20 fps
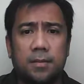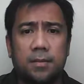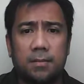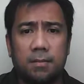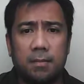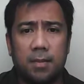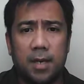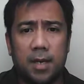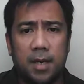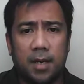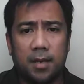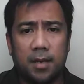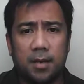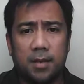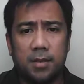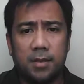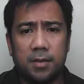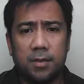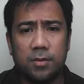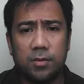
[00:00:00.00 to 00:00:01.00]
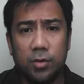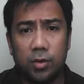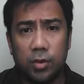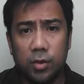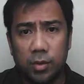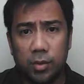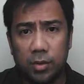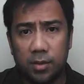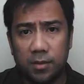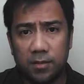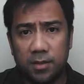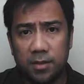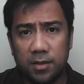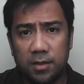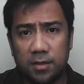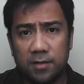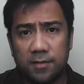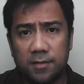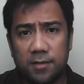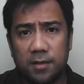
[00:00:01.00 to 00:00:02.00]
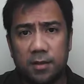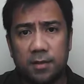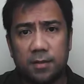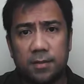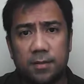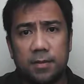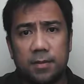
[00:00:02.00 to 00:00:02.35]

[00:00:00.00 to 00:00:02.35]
Black gets the control of the d file.